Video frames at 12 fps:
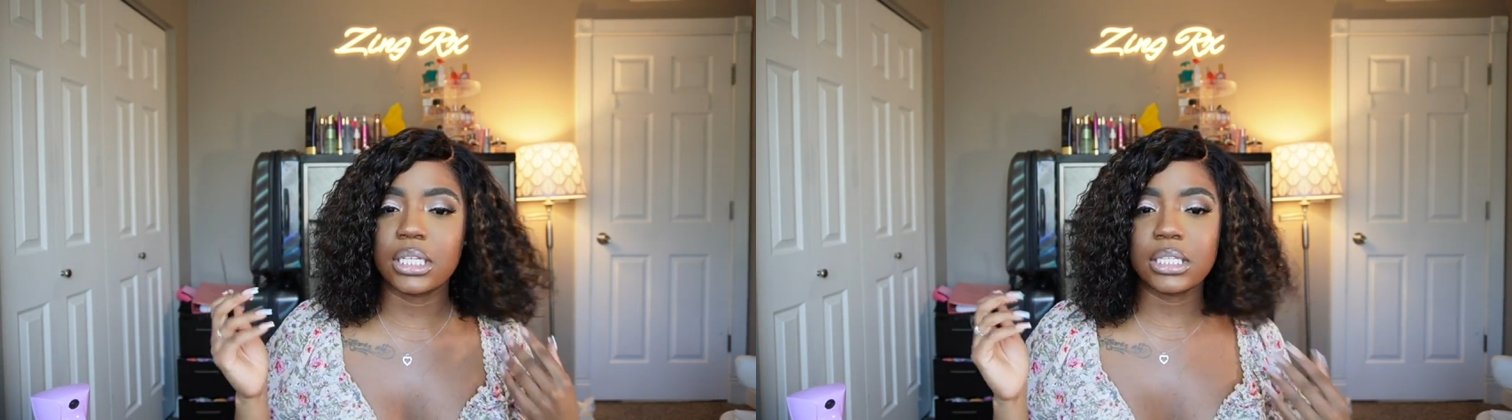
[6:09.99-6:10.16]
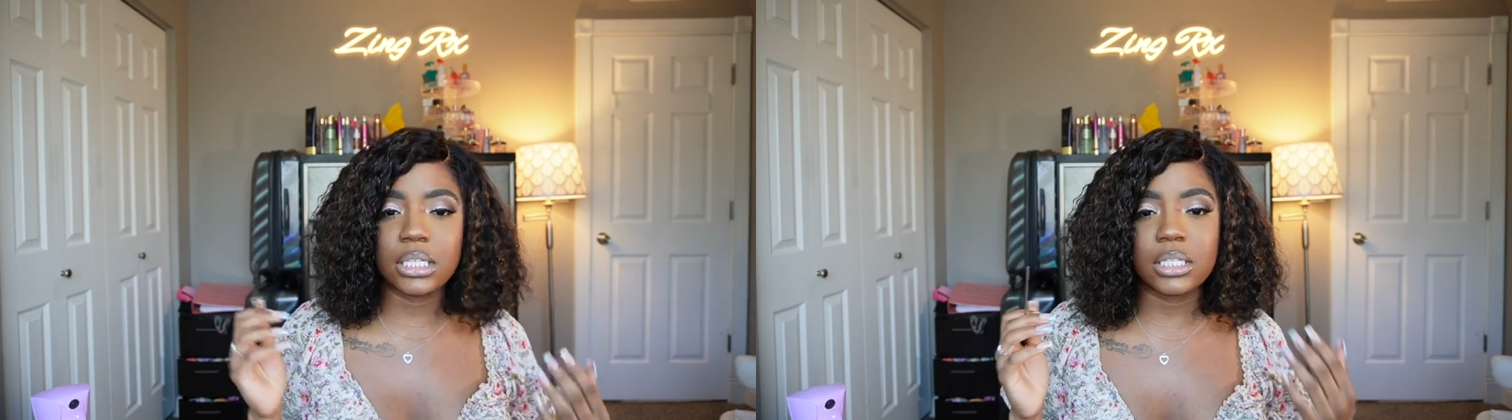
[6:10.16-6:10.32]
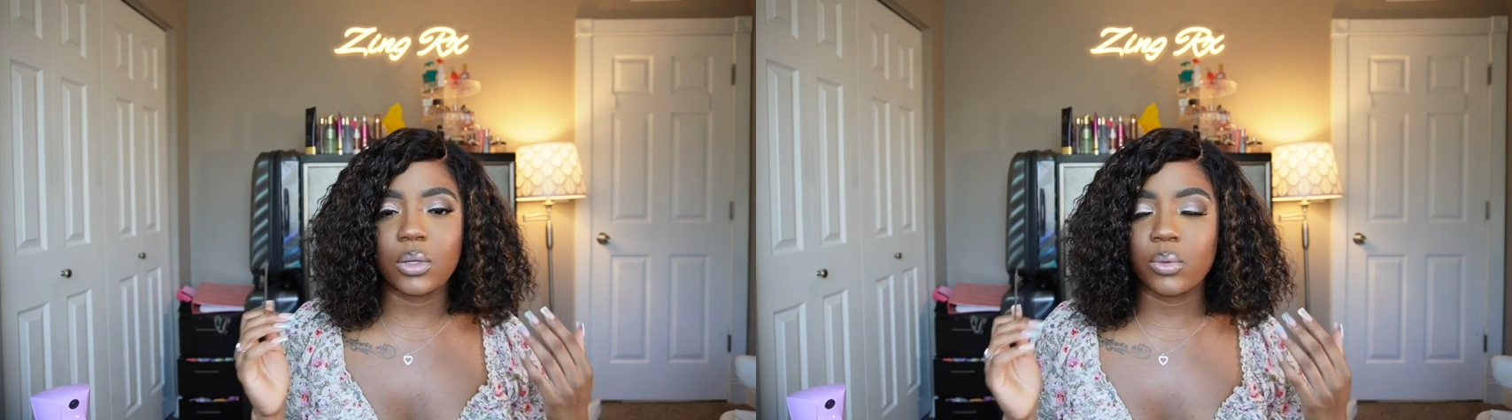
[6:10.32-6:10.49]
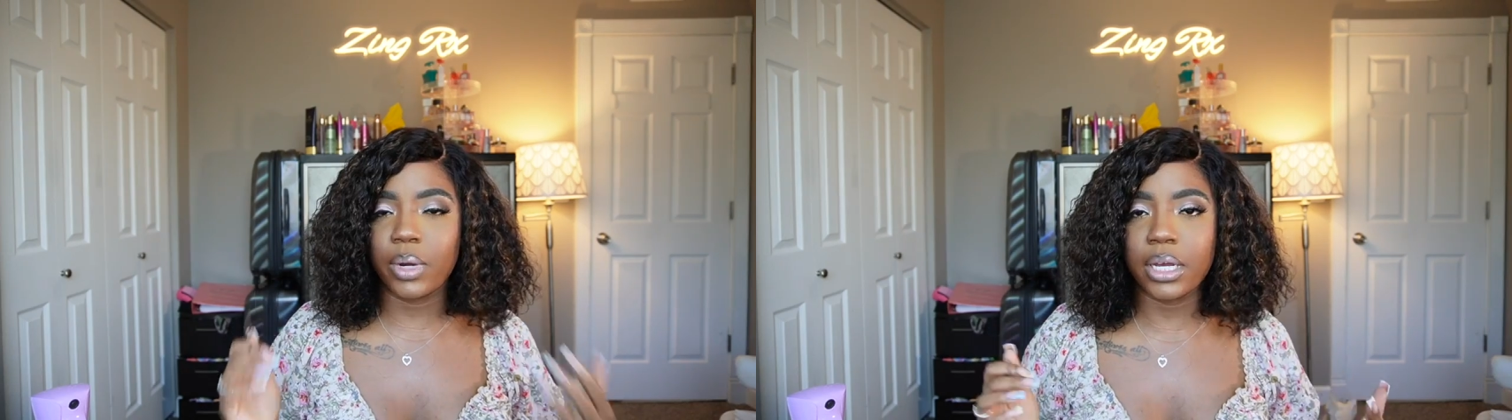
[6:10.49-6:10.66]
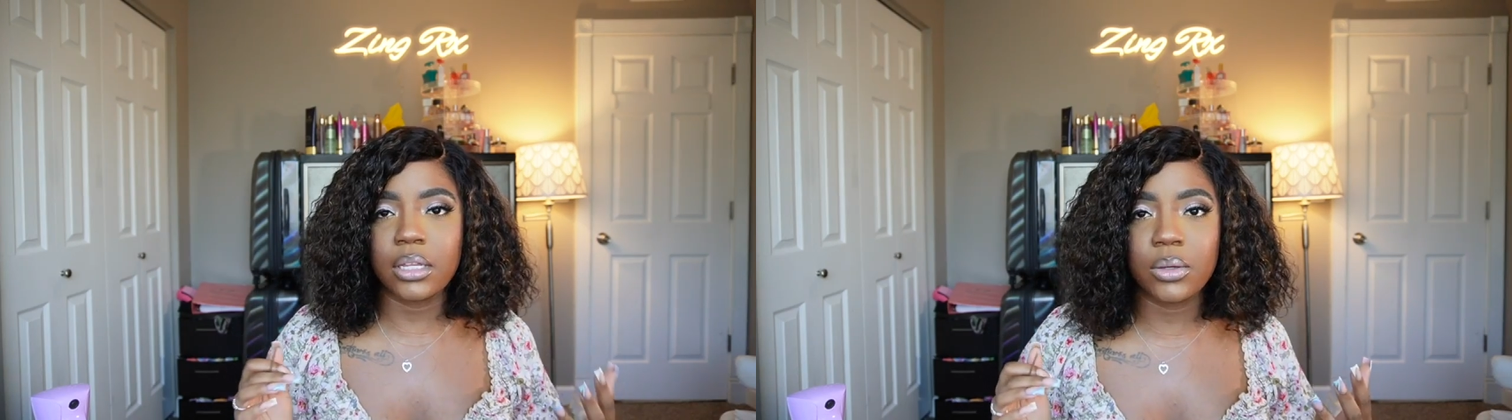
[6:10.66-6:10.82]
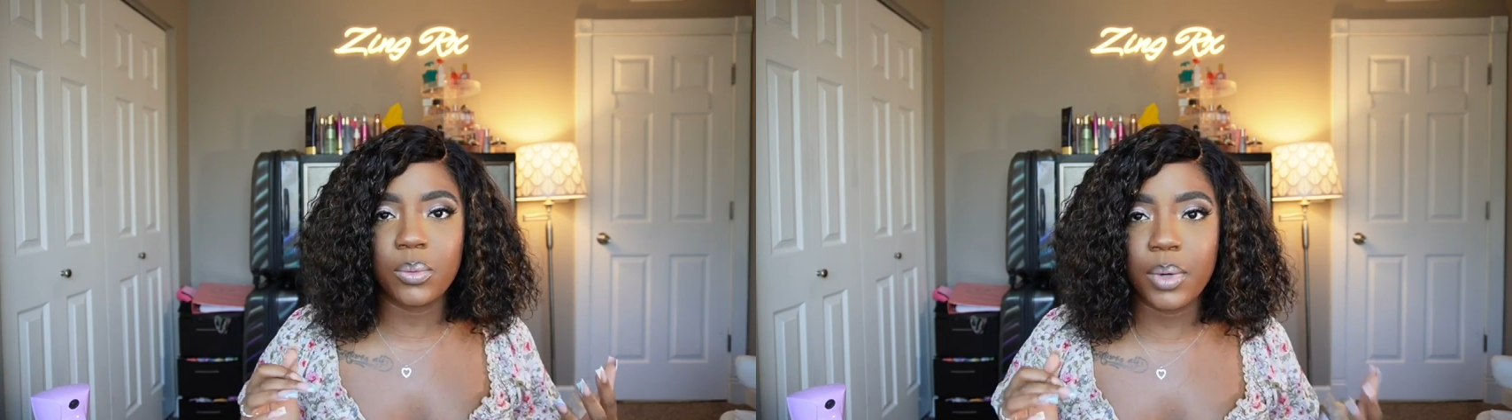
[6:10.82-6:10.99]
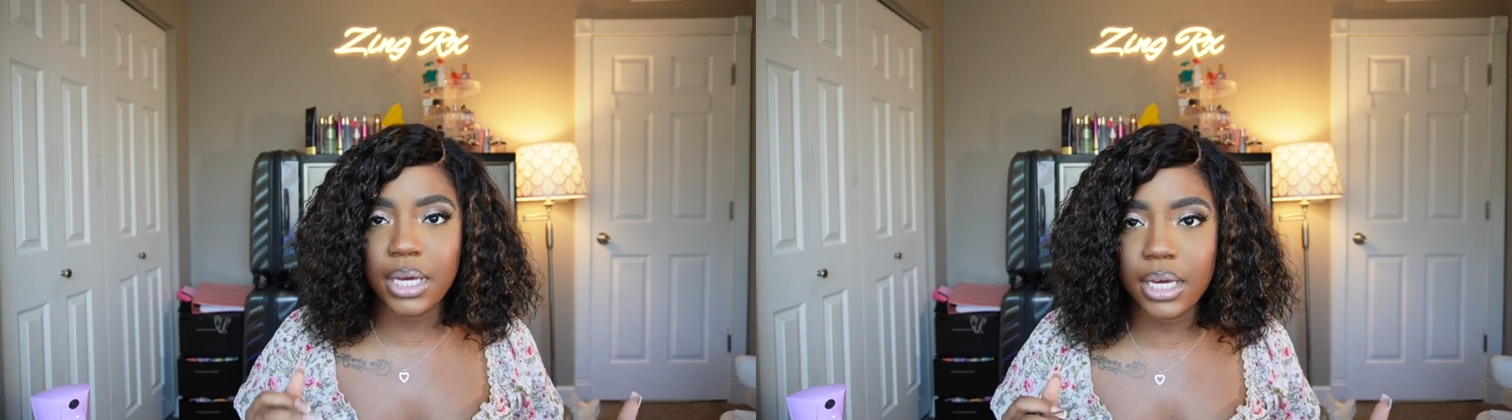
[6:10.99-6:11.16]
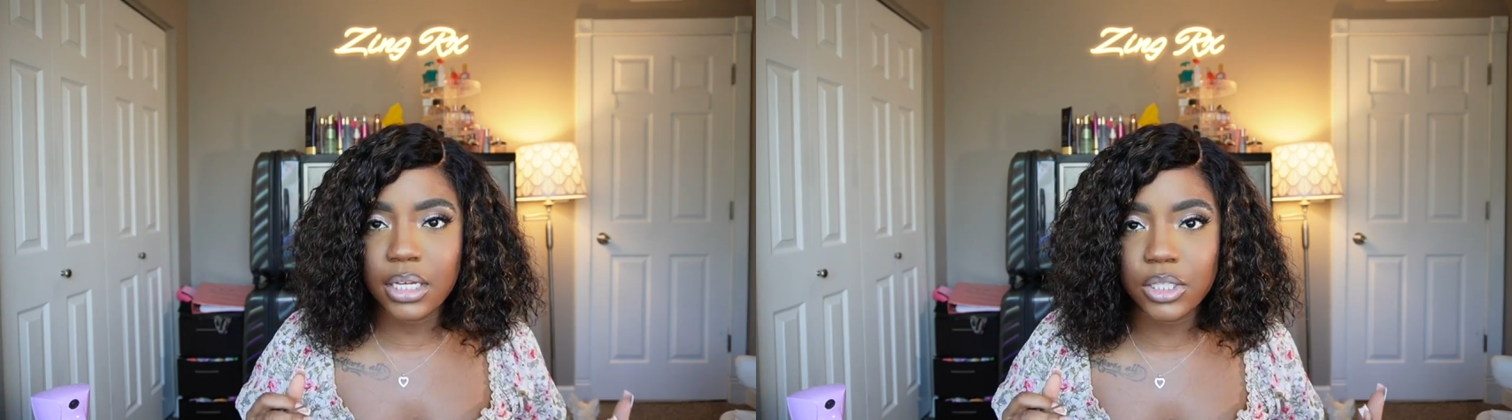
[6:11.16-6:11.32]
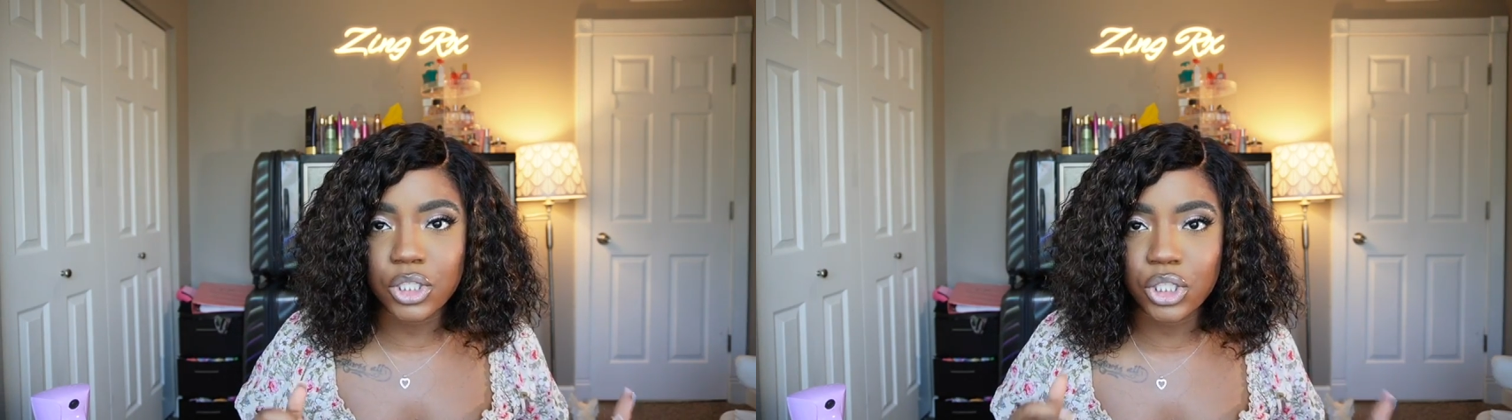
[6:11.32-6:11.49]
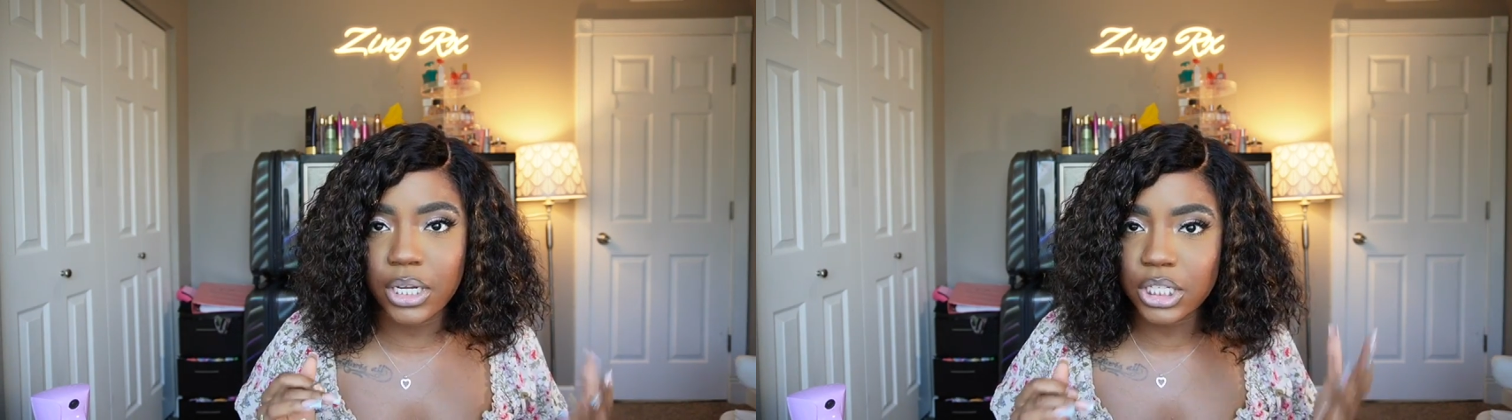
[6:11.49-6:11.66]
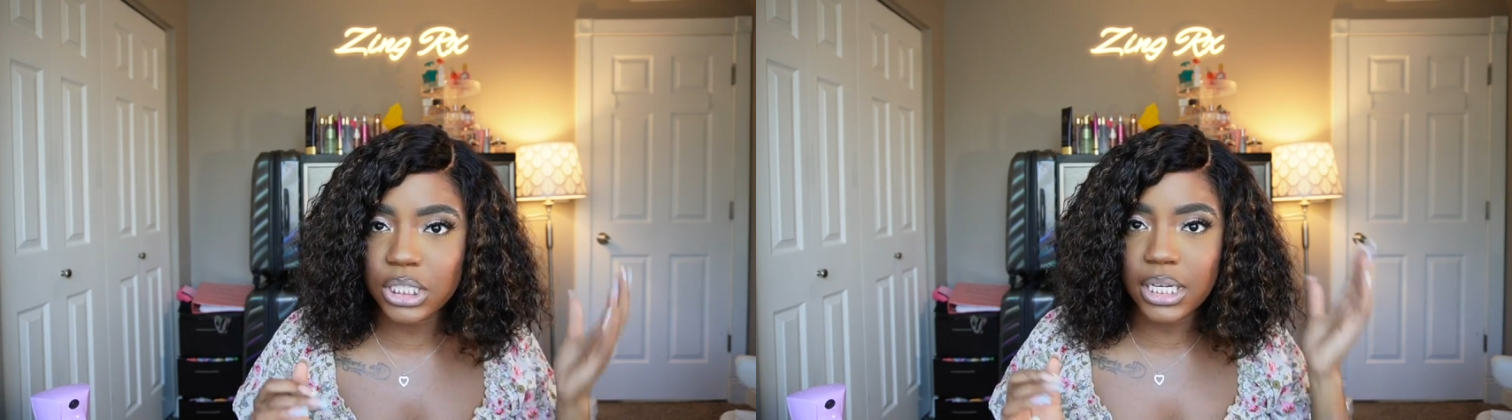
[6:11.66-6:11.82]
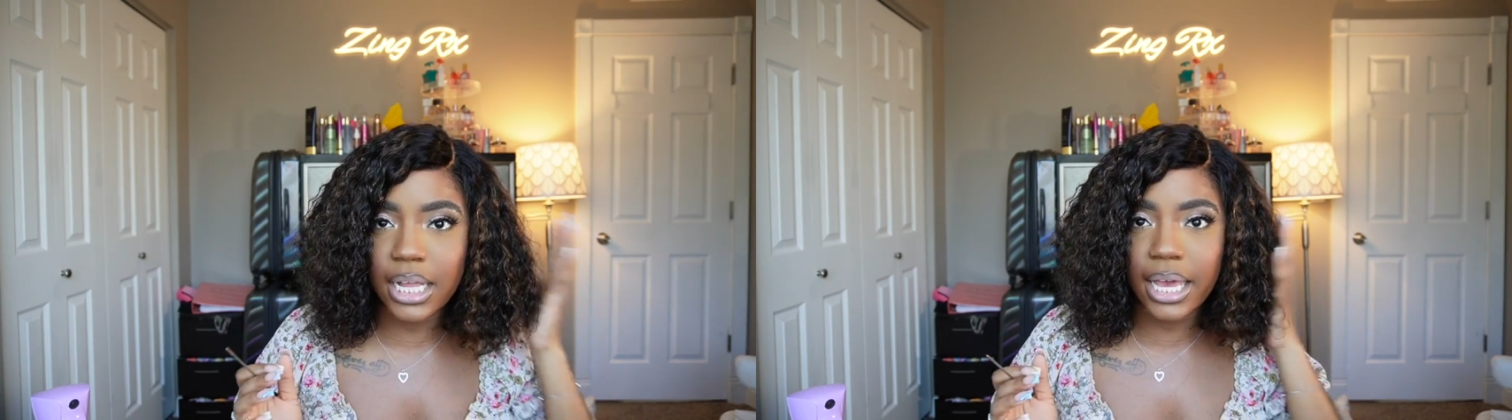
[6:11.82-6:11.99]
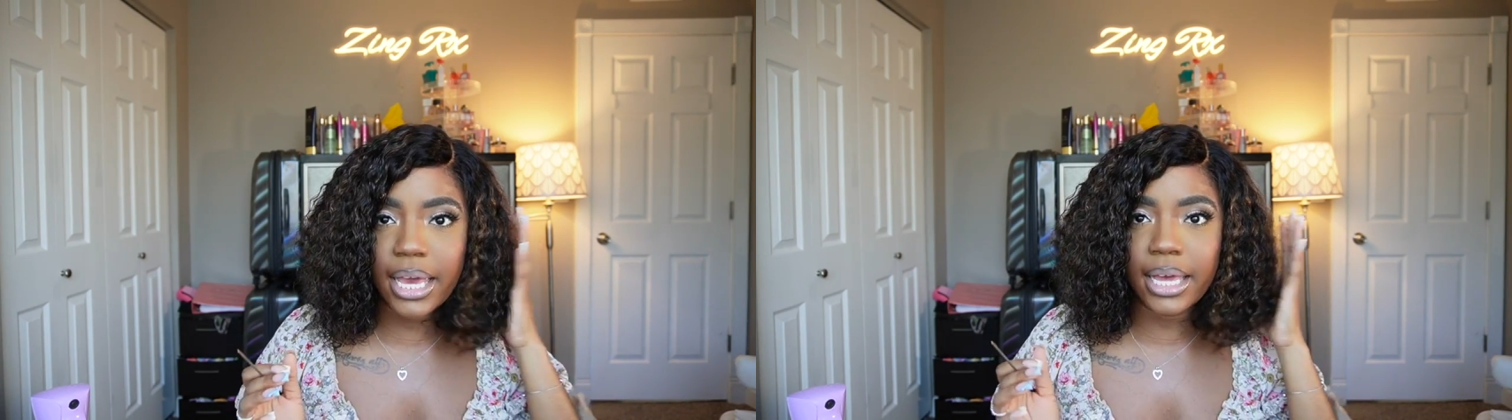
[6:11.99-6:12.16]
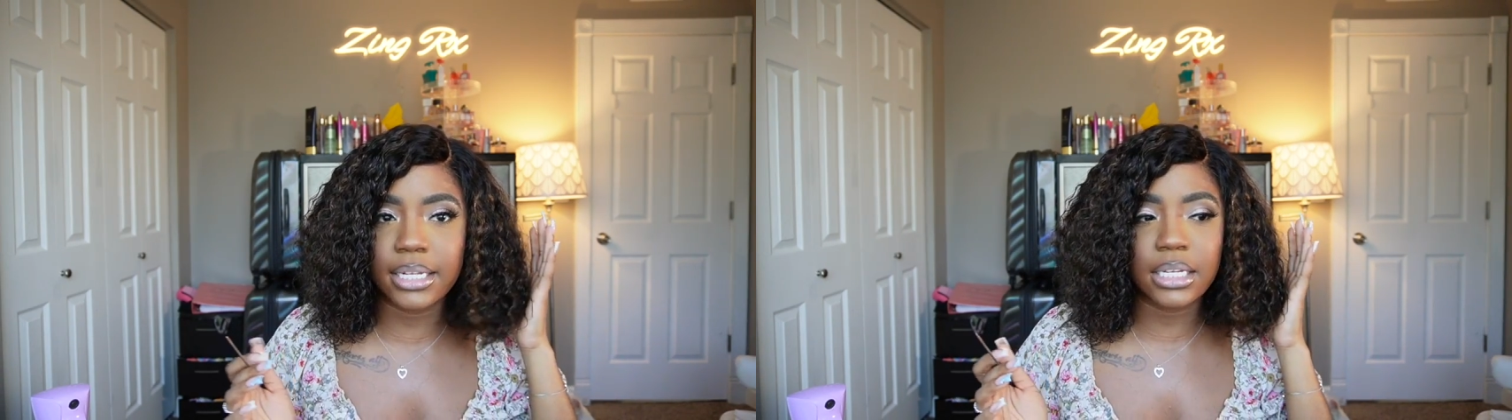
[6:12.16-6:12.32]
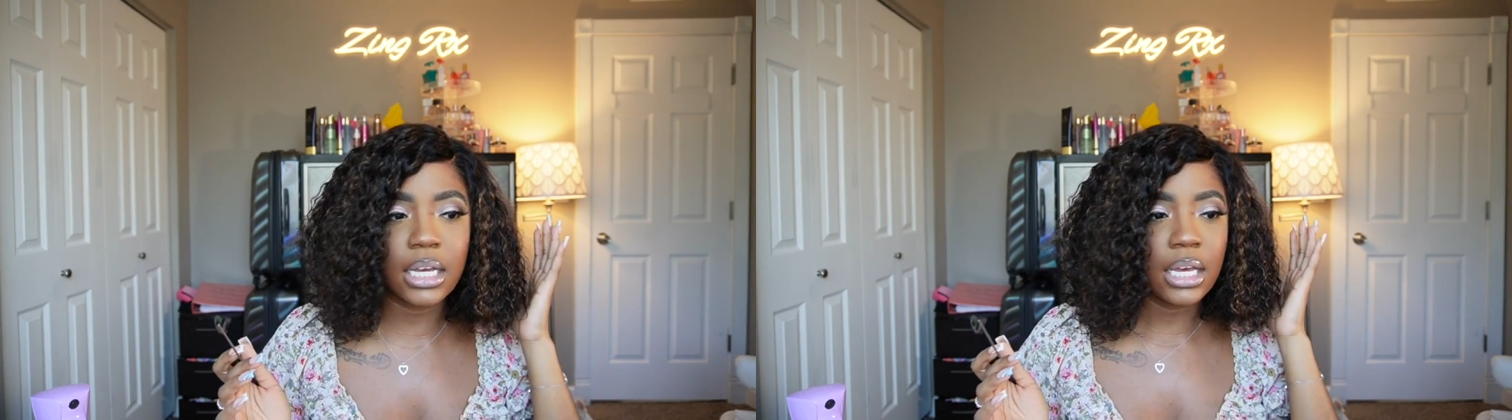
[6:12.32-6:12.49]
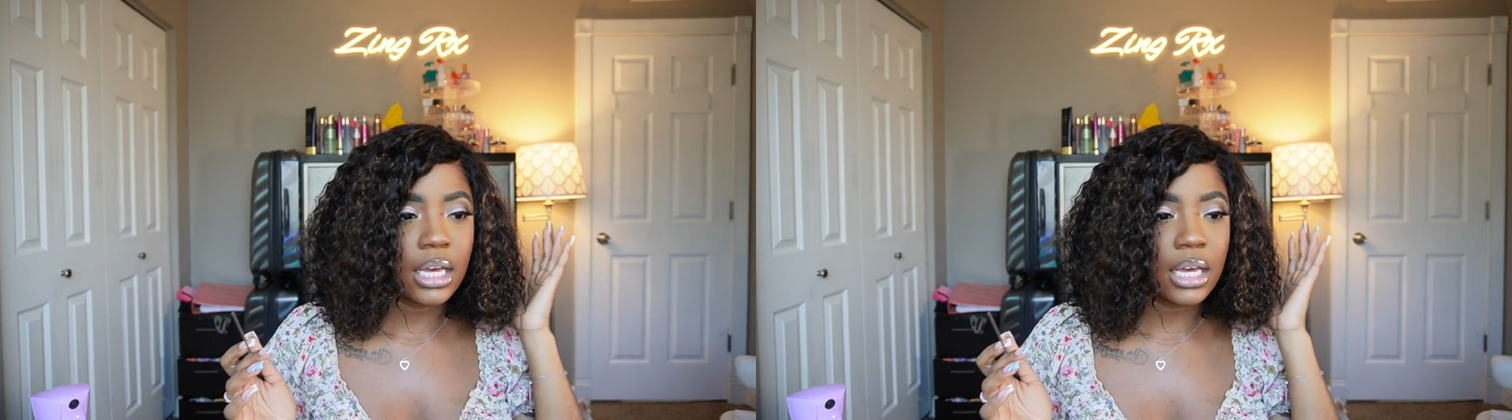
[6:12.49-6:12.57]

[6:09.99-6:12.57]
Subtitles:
This is a regular wig construction, and